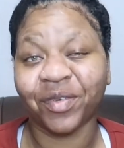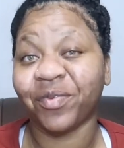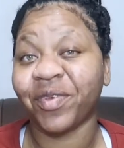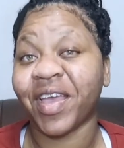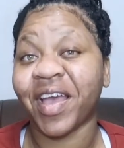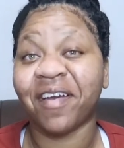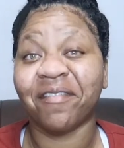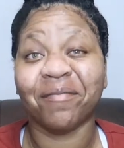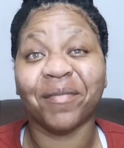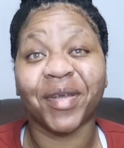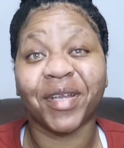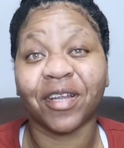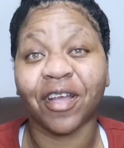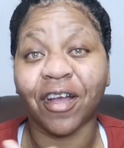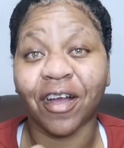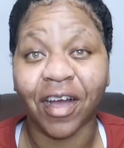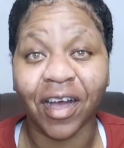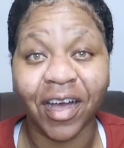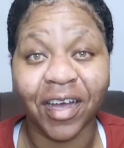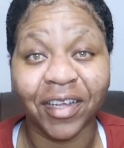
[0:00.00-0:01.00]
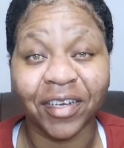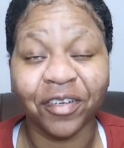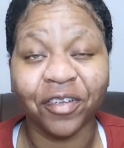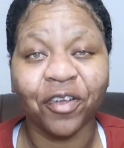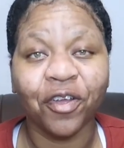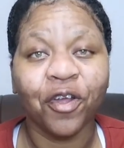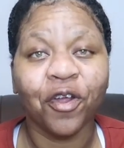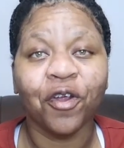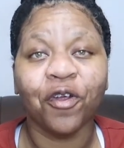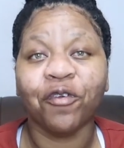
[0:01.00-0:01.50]
We have been gone
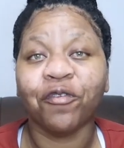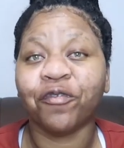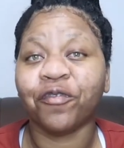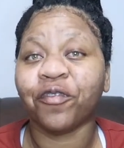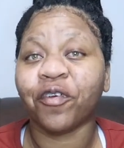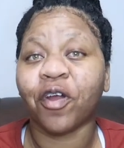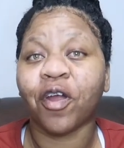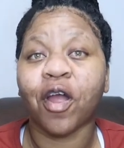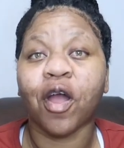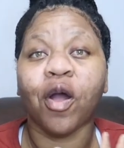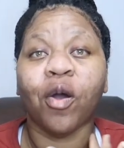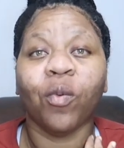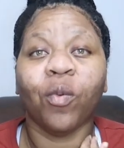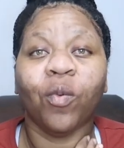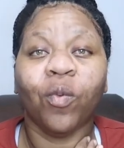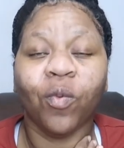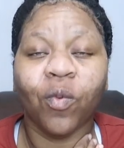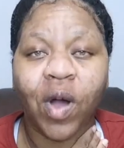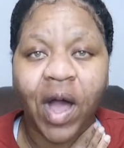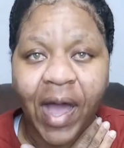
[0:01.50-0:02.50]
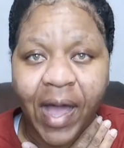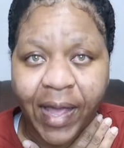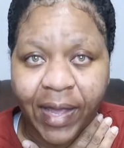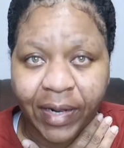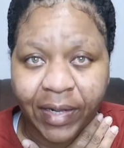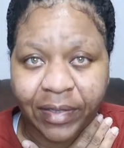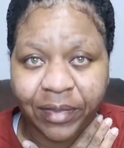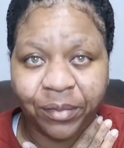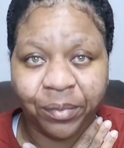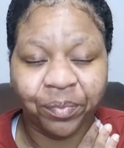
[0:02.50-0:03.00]
for a
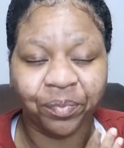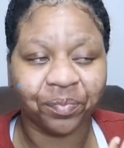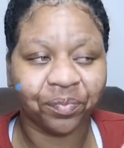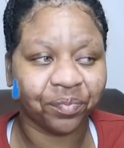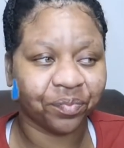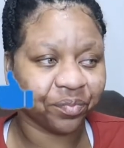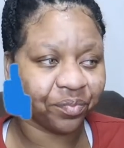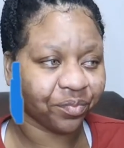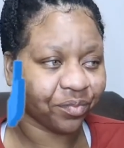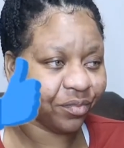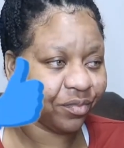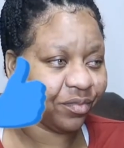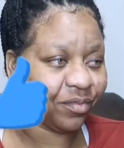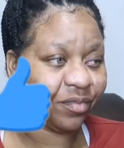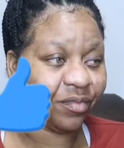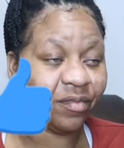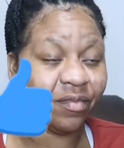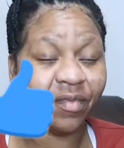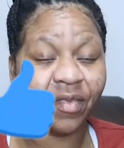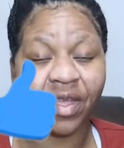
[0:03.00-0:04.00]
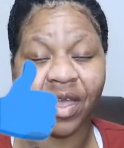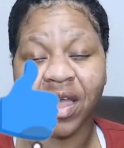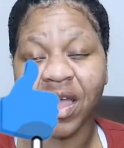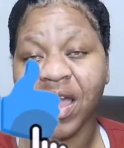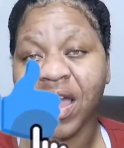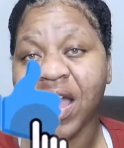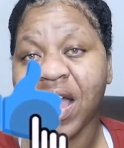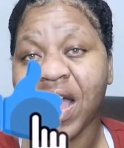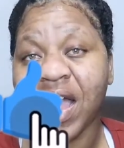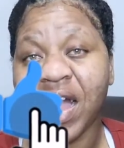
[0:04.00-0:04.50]
while.
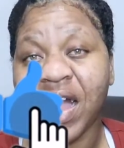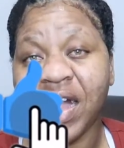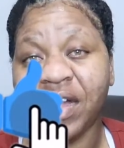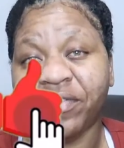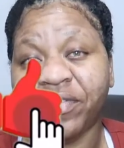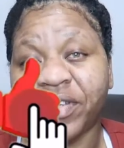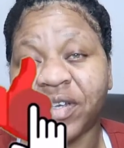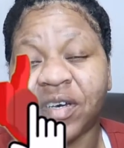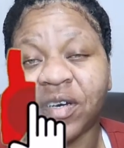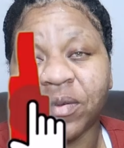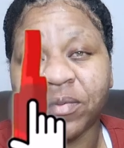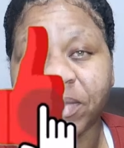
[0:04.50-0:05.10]
I have to